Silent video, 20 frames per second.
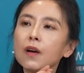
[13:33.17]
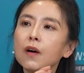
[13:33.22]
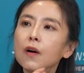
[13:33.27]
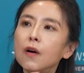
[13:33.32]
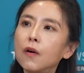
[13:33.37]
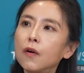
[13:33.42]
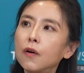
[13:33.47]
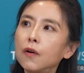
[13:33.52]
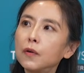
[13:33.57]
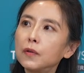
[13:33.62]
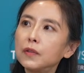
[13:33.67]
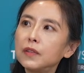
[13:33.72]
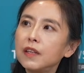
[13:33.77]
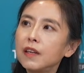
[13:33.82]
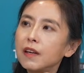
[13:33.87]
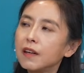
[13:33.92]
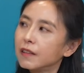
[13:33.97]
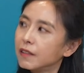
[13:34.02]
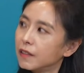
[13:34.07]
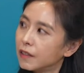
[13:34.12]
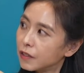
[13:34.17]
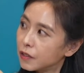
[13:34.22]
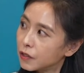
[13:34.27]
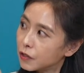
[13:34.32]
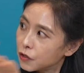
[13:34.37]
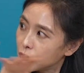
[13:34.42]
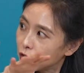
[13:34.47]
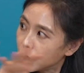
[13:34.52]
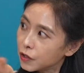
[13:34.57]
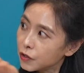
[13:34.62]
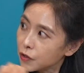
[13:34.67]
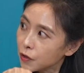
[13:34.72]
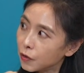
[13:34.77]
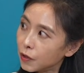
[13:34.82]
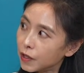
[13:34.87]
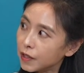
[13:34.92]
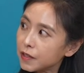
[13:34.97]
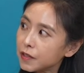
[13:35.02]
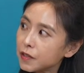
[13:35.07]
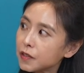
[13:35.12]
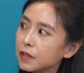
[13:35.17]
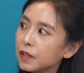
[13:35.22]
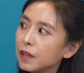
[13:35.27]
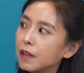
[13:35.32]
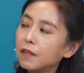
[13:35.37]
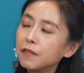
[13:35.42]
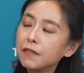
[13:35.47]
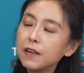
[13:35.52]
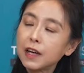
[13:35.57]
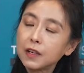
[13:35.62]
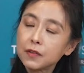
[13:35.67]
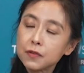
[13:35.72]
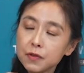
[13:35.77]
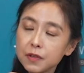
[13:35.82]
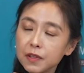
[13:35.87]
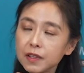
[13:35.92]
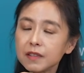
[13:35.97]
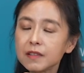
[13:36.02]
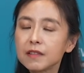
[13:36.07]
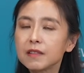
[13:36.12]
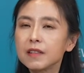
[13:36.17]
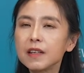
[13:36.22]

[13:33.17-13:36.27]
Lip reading: or near the JinkoSolar's factories.